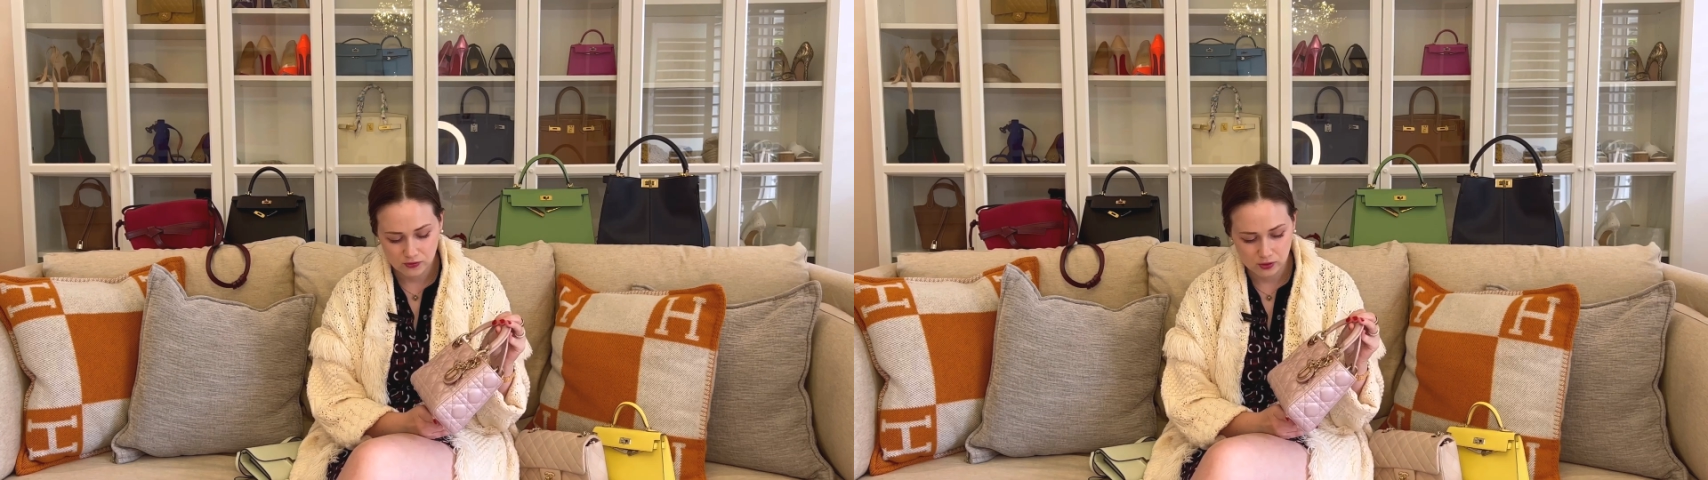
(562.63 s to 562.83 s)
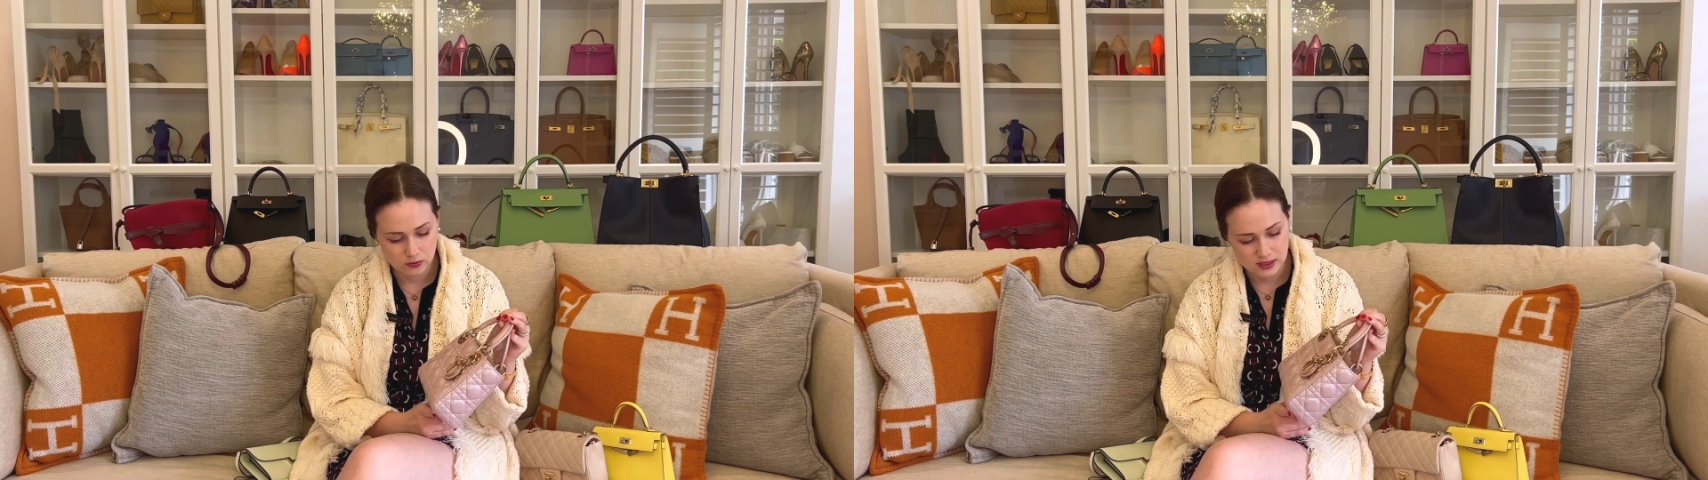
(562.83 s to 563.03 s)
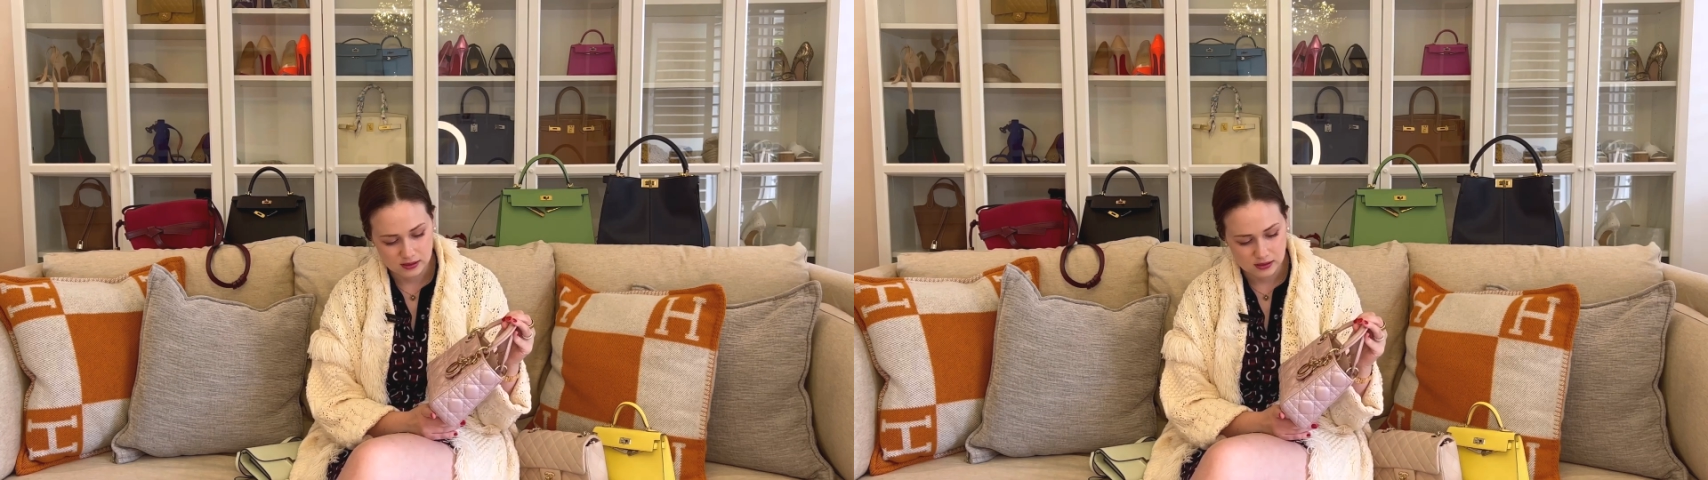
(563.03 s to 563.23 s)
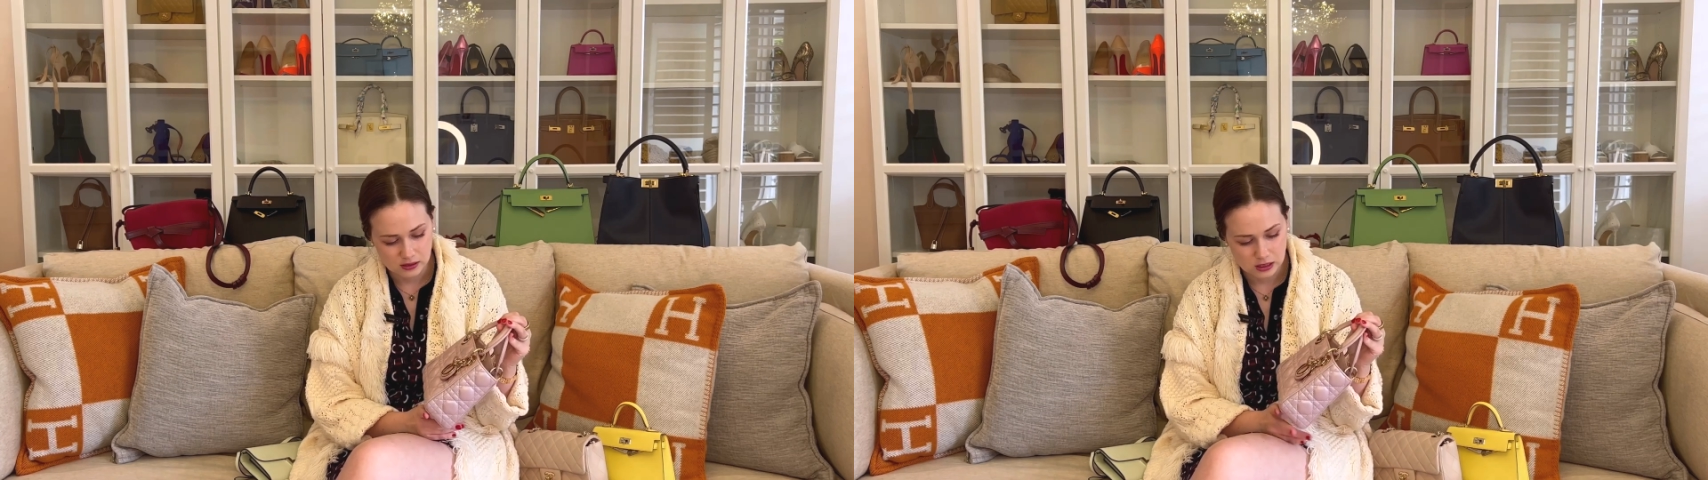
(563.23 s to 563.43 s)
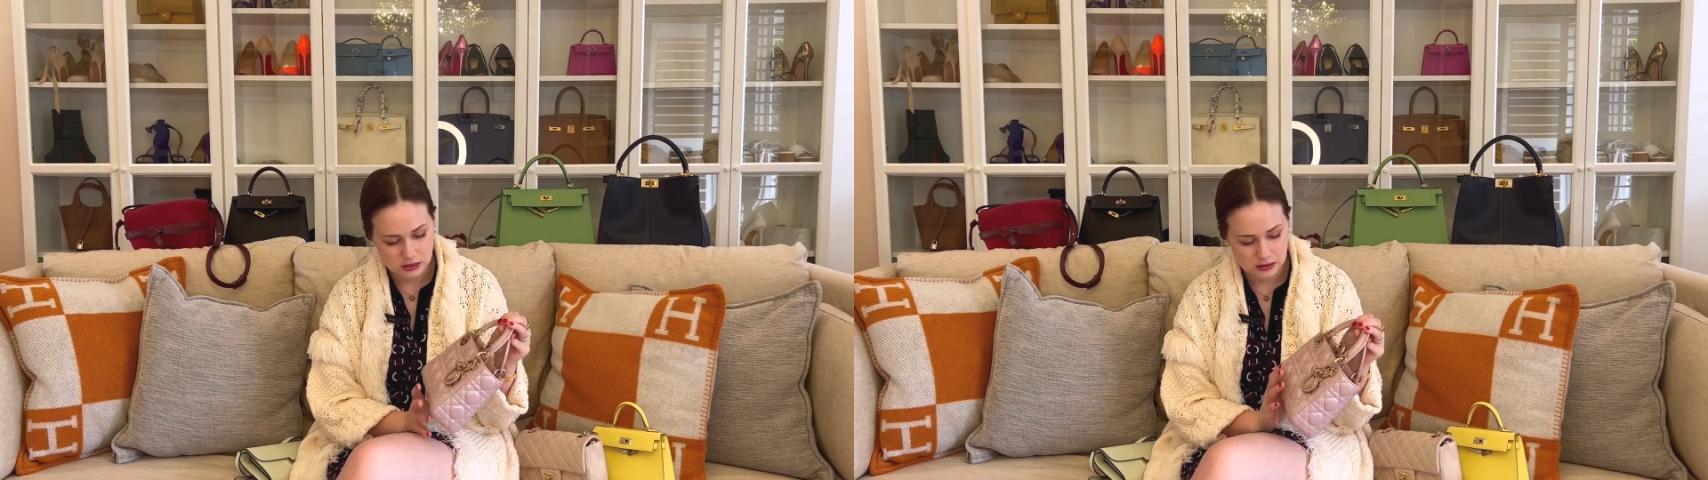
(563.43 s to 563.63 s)

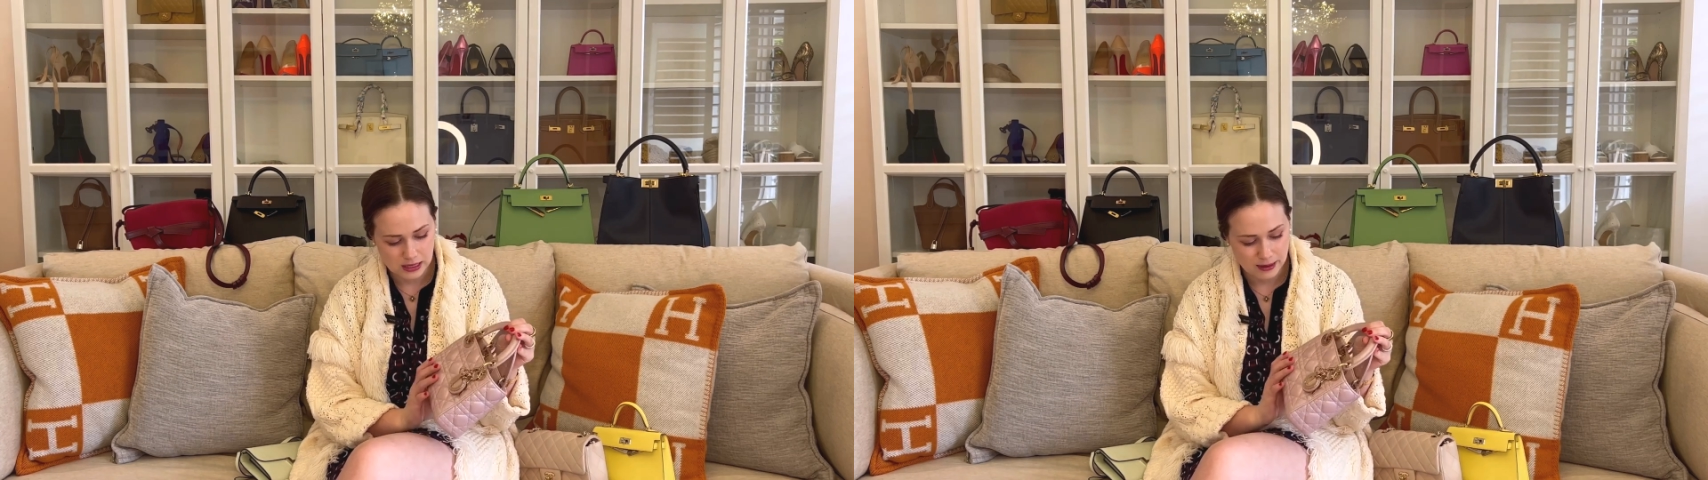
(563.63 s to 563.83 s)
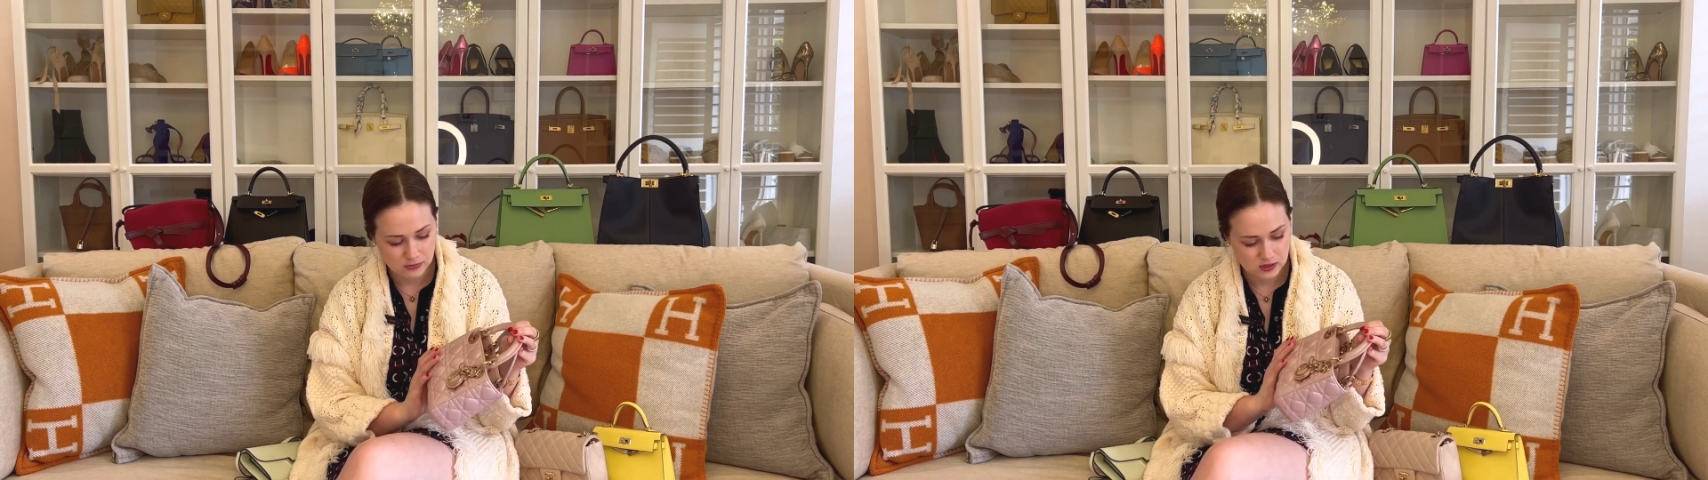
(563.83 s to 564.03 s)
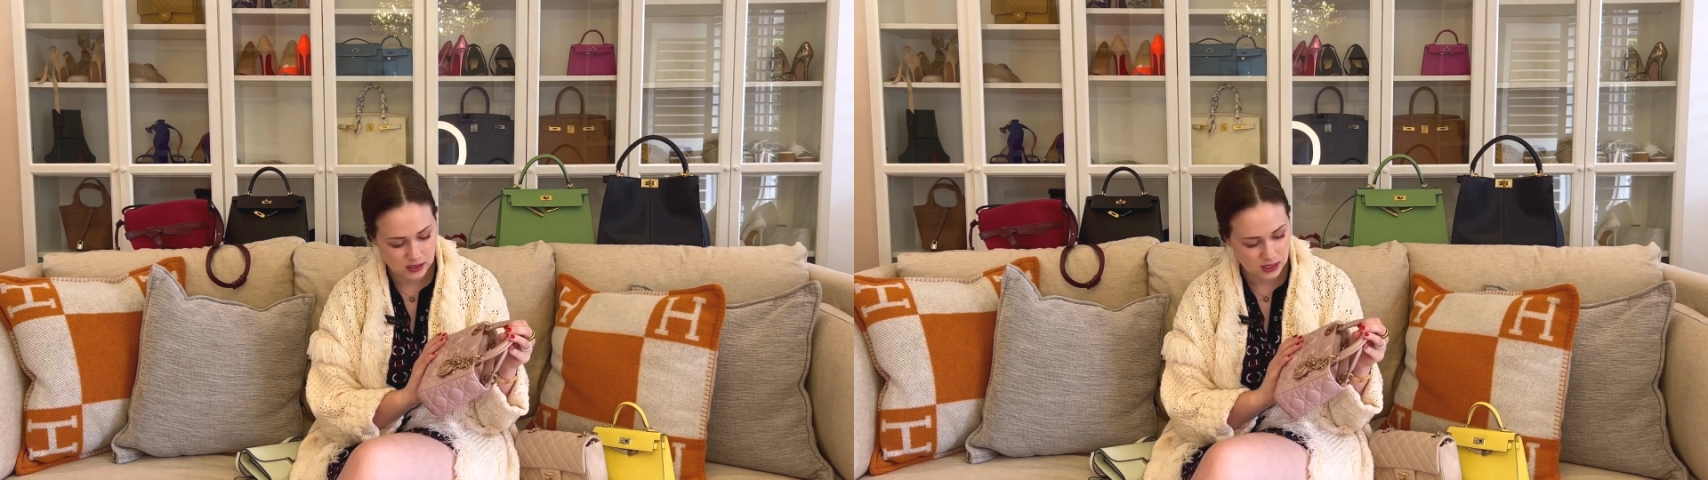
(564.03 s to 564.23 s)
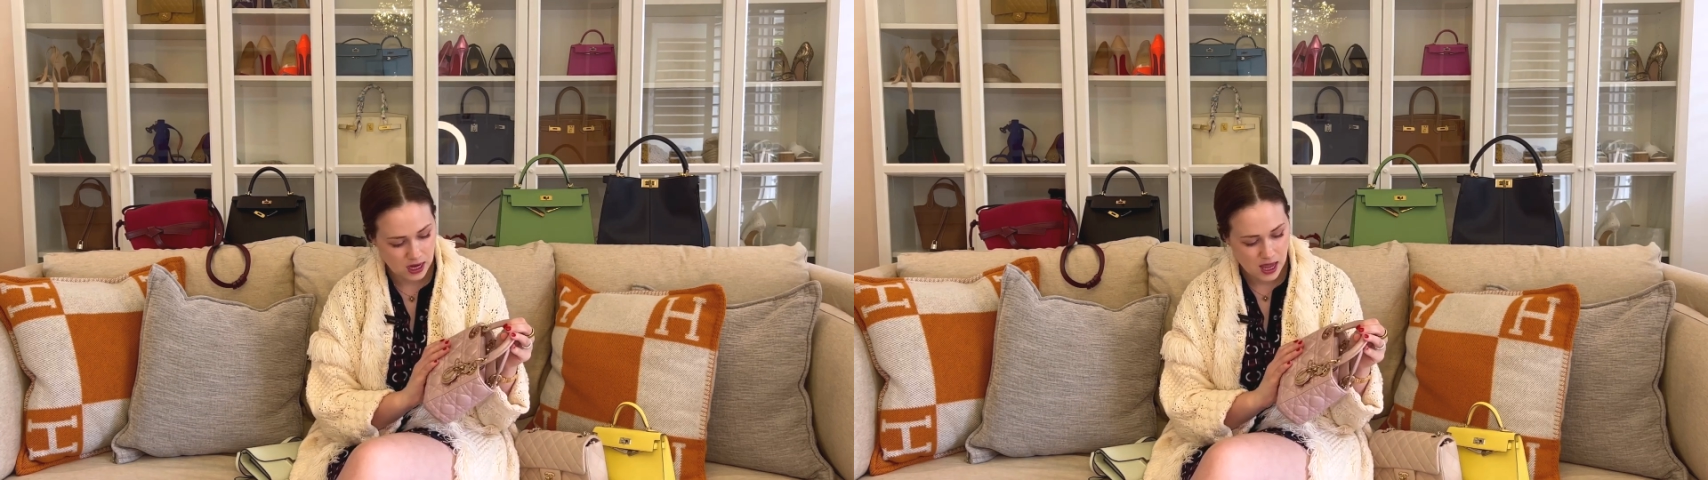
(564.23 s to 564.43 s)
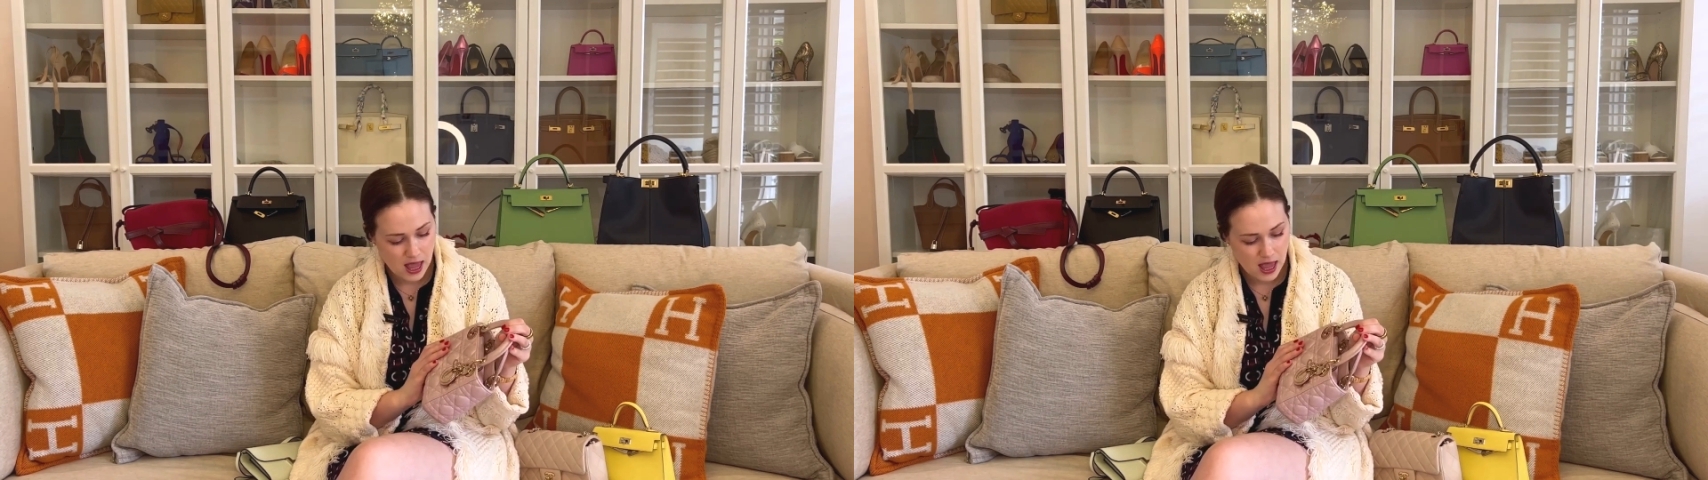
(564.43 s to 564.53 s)
fluorescent lambskin,